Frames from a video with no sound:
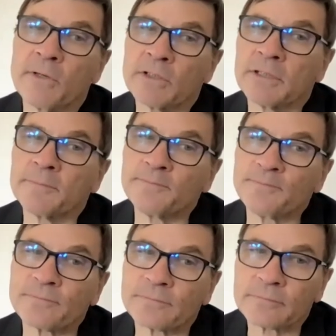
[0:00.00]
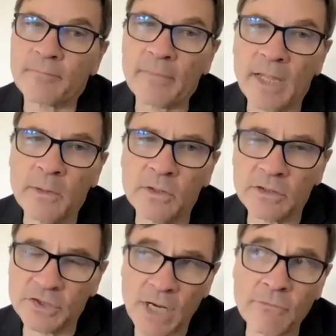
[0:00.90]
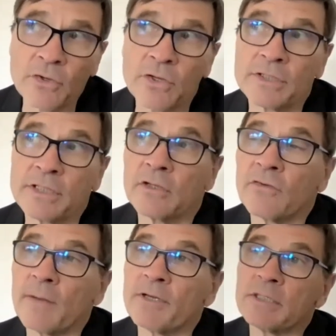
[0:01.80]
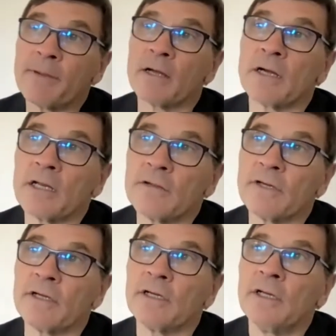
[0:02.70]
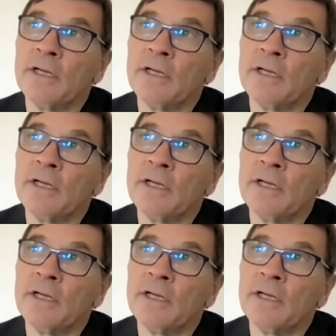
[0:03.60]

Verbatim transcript: body. It was mm. general nursing. It's very much about kind of uh,